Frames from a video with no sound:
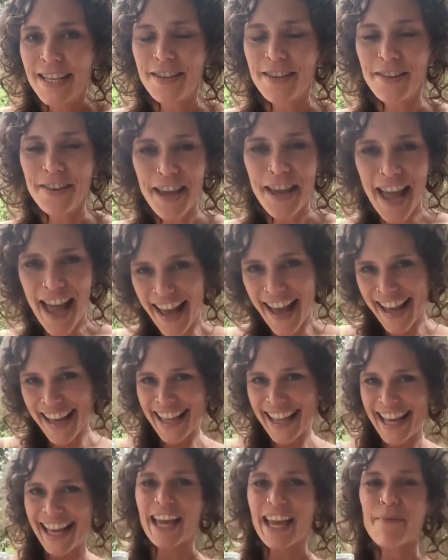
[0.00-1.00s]
So
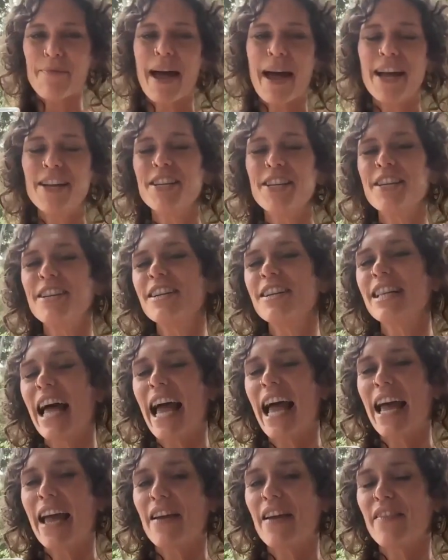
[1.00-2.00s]
yeah, like imagine your
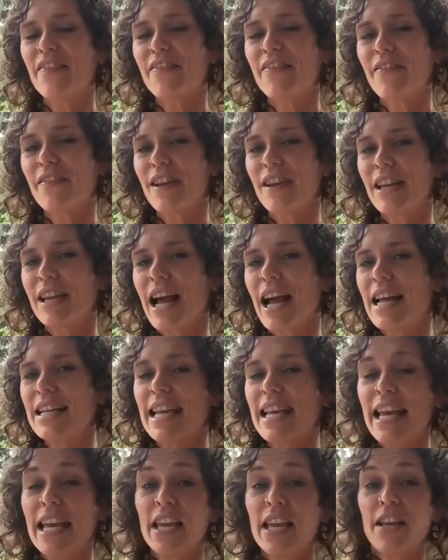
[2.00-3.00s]
life not
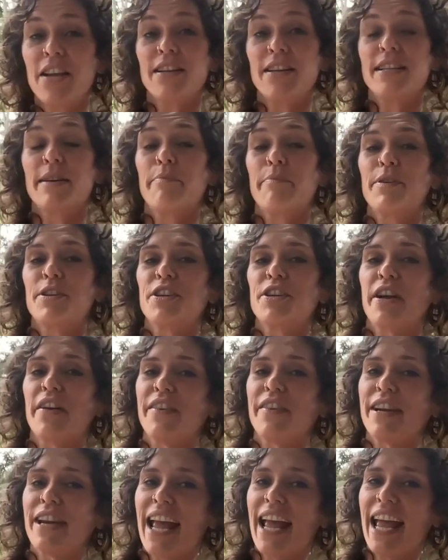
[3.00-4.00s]
taking your temperature
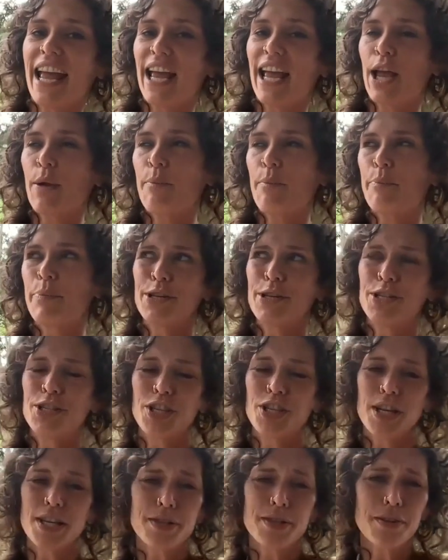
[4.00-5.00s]
every day, but
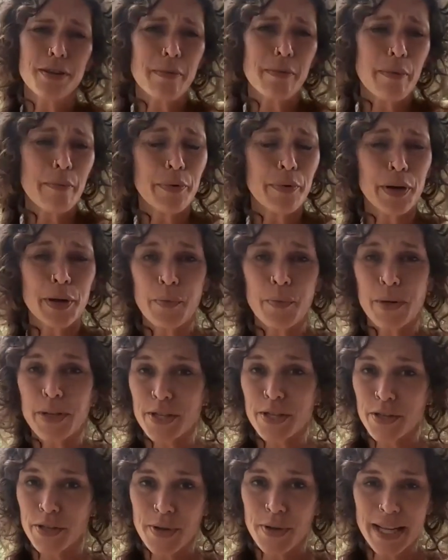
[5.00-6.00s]
just remembering
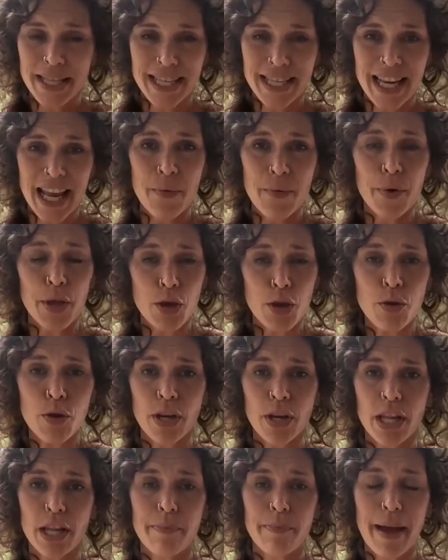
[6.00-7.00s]
once or twice a day when you
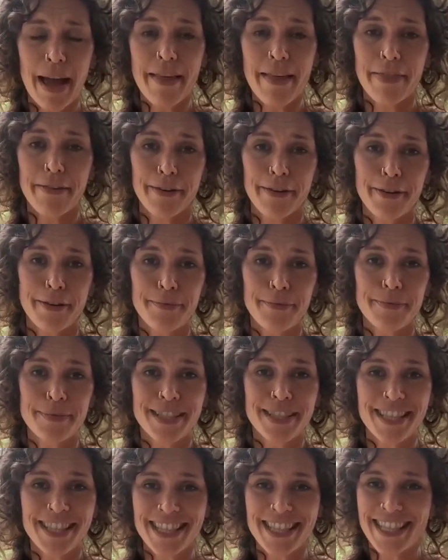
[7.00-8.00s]
go to the bathroom
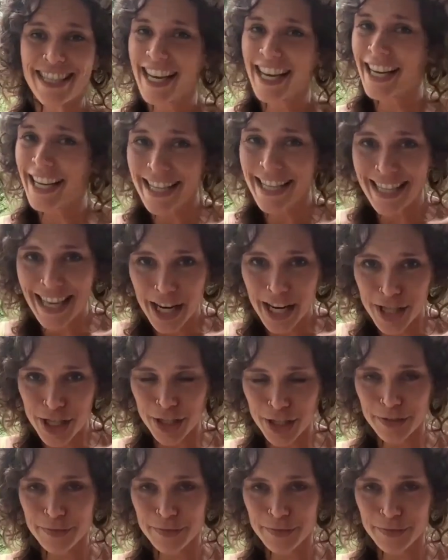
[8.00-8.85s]
to just check inside